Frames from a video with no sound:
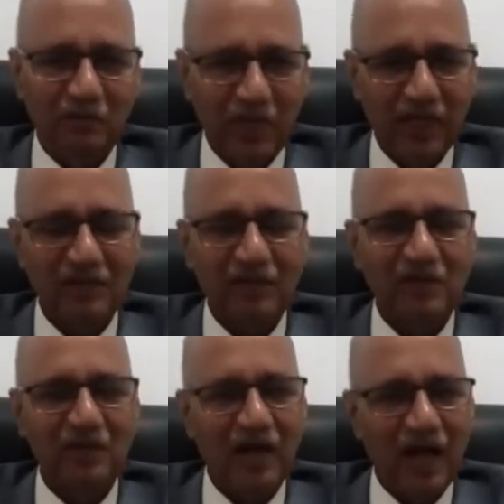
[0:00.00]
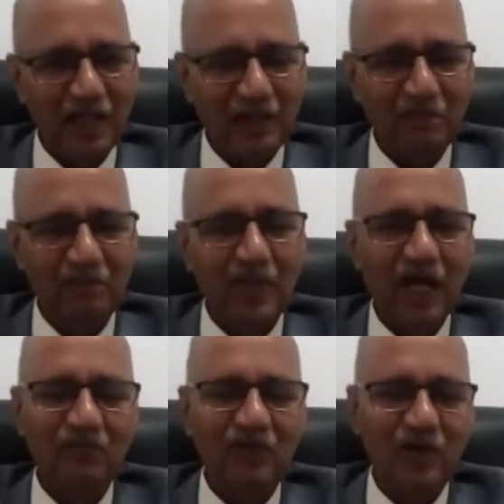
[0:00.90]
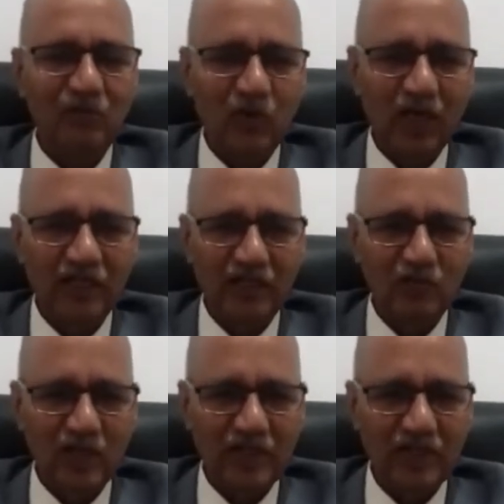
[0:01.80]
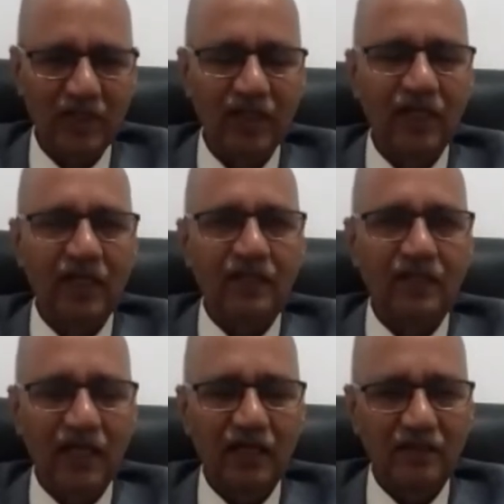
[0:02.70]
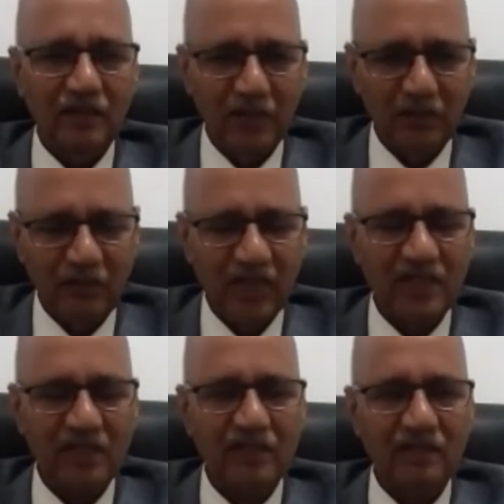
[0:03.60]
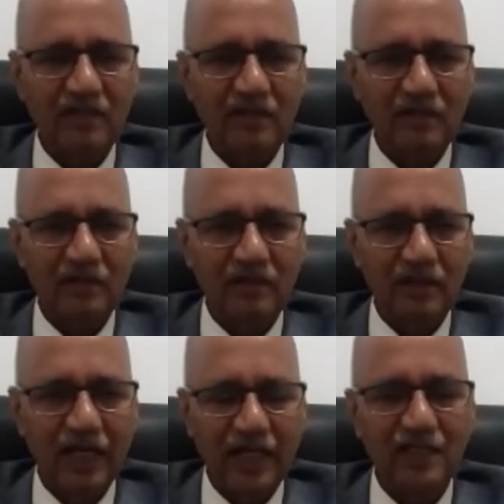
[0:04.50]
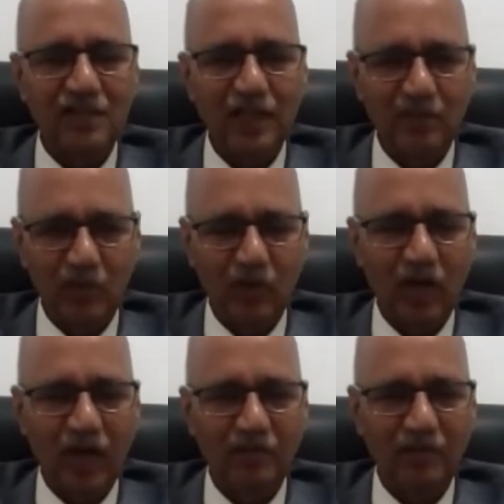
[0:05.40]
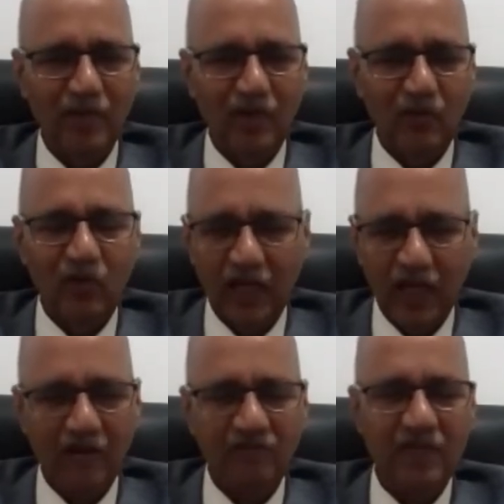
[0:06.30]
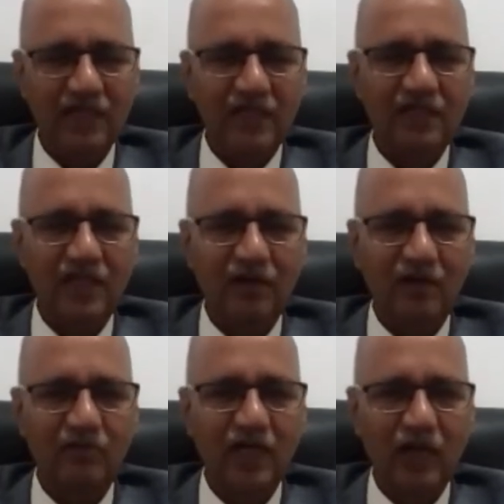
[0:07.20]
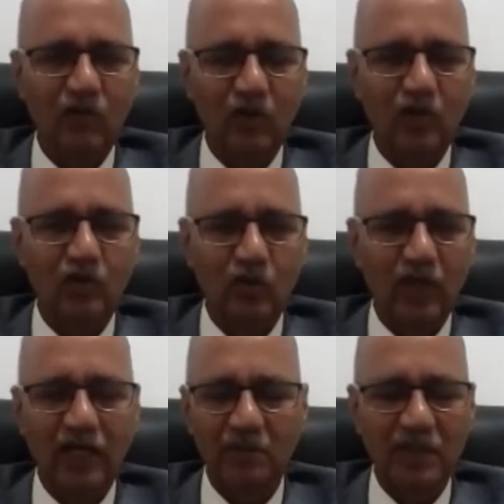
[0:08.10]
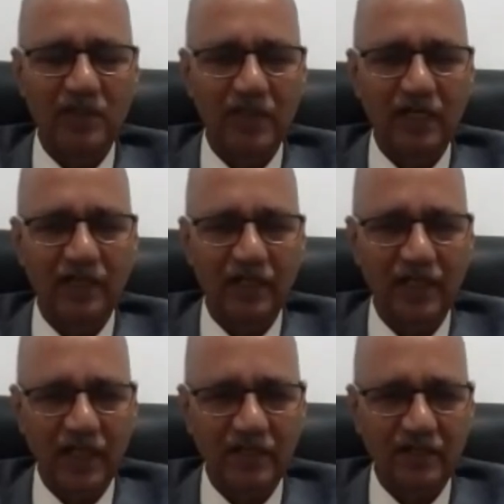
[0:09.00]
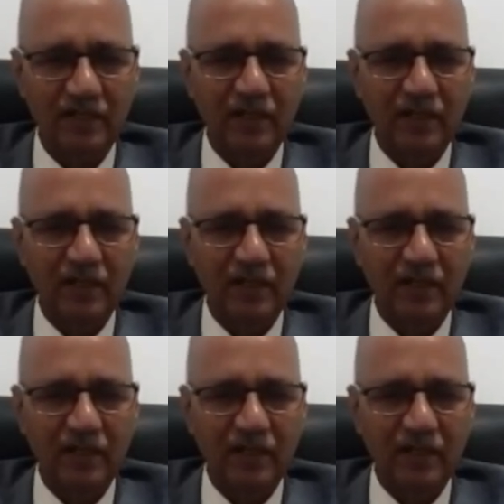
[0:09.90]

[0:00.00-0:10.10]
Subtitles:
but on behalf of World University, that the first credential program where after this, sir, we are going to administer the test.